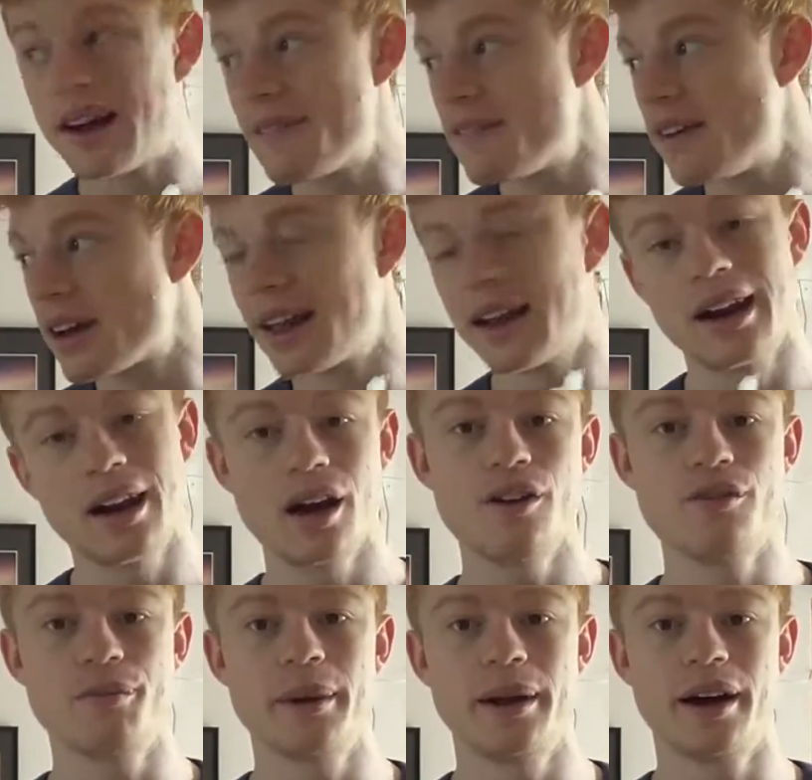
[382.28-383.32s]
I fucking
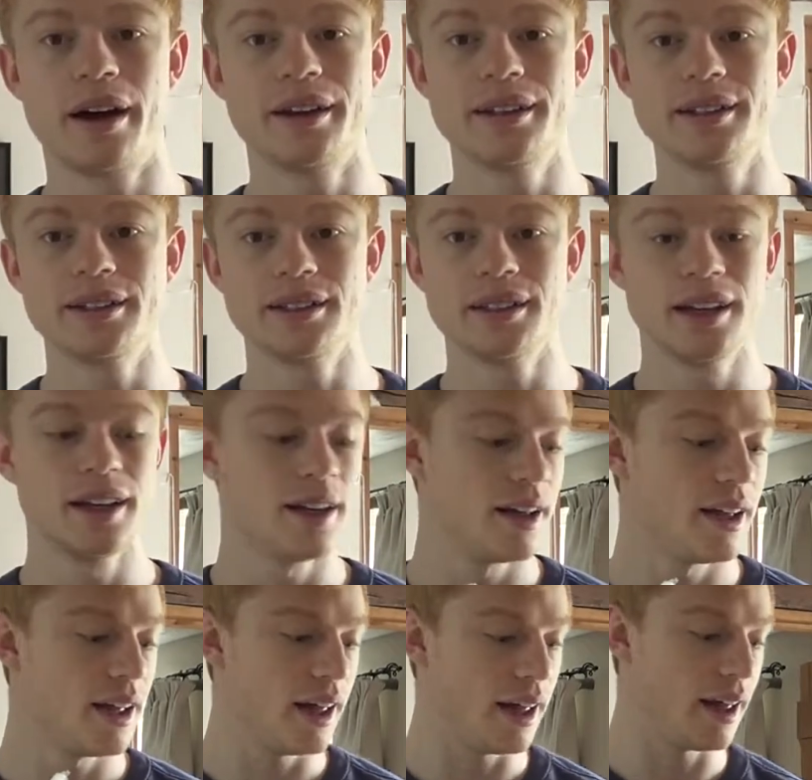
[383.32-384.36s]
love bananas.
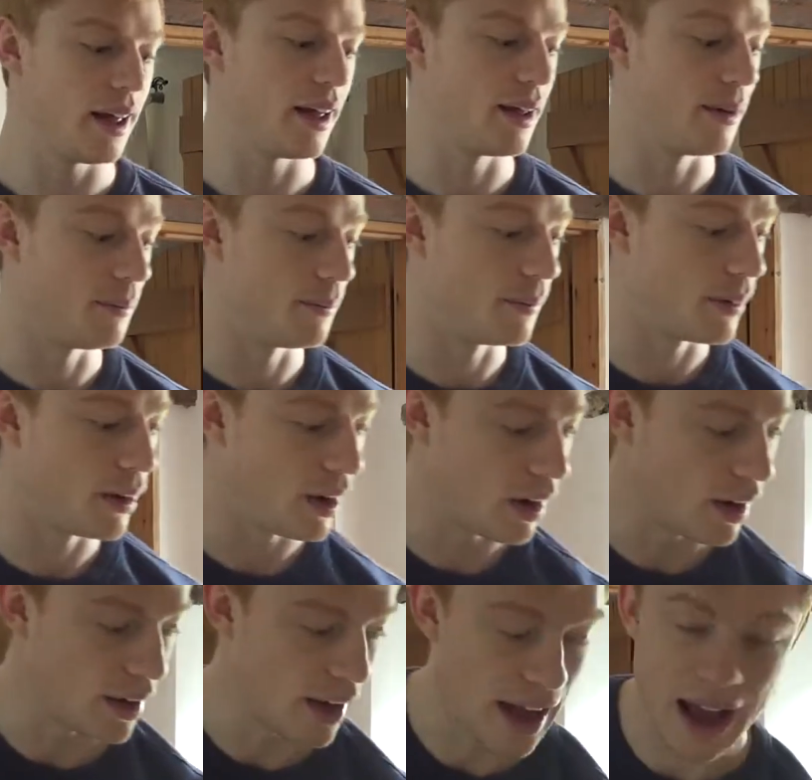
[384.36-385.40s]
Um,
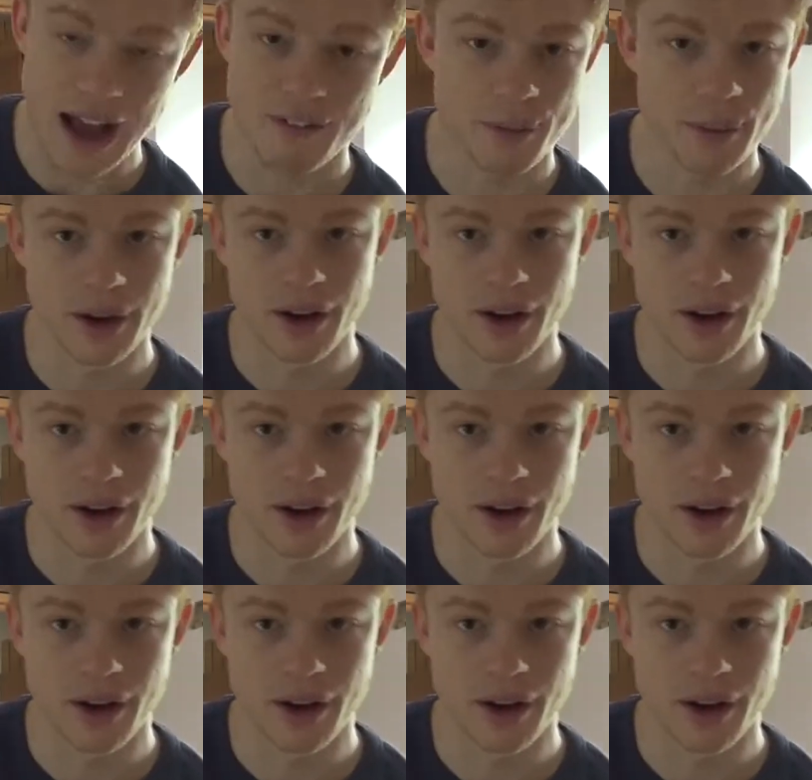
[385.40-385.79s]
I have a